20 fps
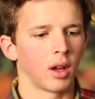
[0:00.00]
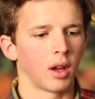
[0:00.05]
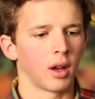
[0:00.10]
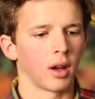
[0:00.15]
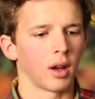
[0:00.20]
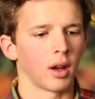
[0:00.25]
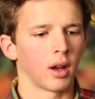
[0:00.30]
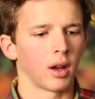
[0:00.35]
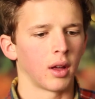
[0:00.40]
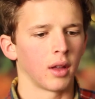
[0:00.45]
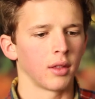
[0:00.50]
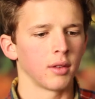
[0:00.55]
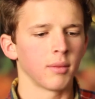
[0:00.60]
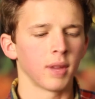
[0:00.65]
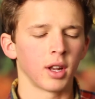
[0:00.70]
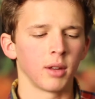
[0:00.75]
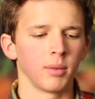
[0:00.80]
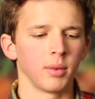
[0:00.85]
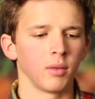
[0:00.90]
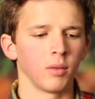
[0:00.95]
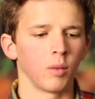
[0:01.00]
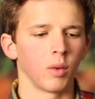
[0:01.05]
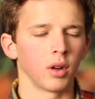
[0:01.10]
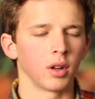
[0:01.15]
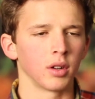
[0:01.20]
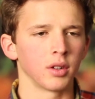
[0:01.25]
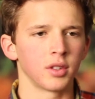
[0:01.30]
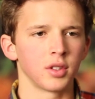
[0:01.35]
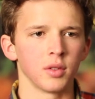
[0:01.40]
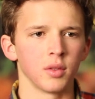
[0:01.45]
There might have been
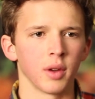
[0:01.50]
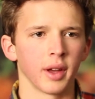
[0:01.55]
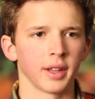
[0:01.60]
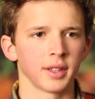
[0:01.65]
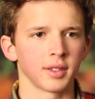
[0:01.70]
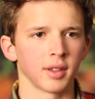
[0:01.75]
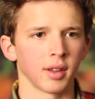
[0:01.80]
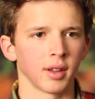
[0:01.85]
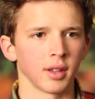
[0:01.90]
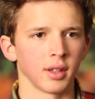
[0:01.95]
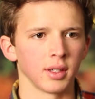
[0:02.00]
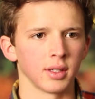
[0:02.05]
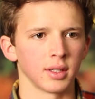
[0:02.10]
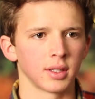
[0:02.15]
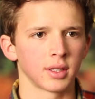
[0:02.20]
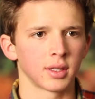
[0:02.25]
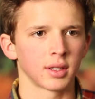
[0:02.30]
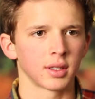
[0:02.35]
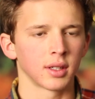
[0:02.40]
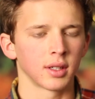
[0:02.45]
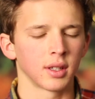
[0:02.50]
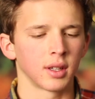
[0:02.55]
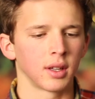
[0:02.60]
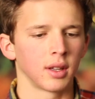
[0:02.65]
one or two essays.